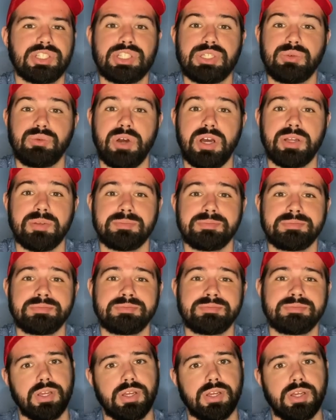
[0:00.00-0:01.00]
what?
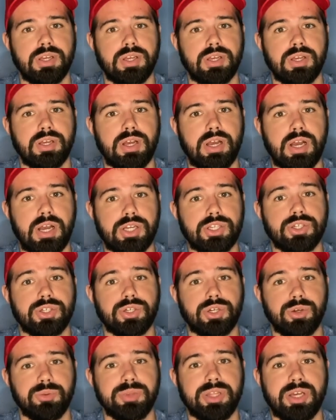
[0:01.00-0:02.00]
I sure
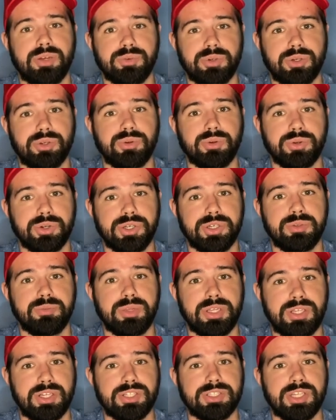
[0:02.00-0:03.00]
hope that recorded,
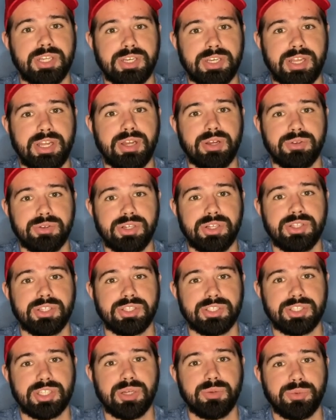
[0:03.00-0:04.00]
because I nailed
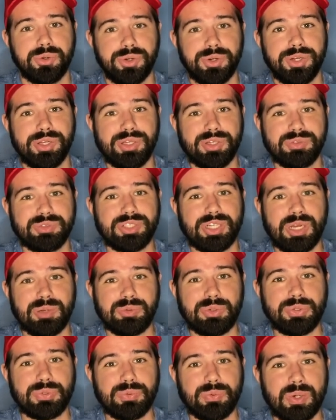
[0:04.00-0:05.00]
the summary of
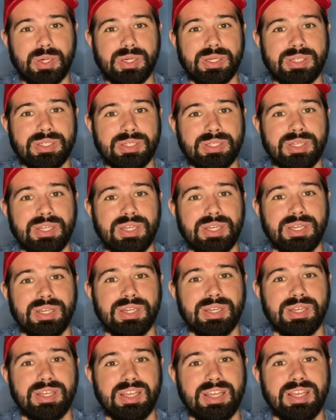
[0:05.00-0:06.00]
chapter 1
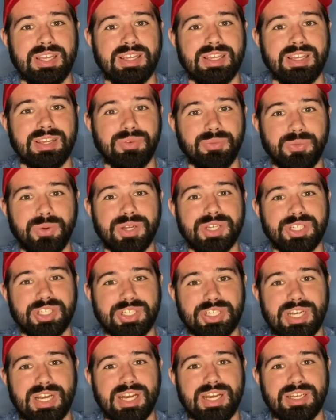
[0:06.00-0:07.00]
in one
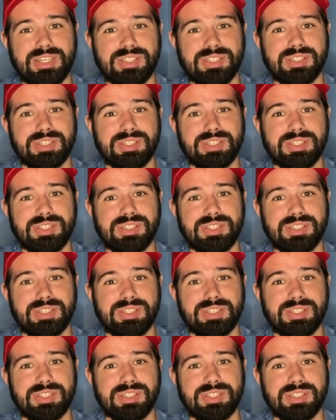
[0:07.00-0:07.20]
shot.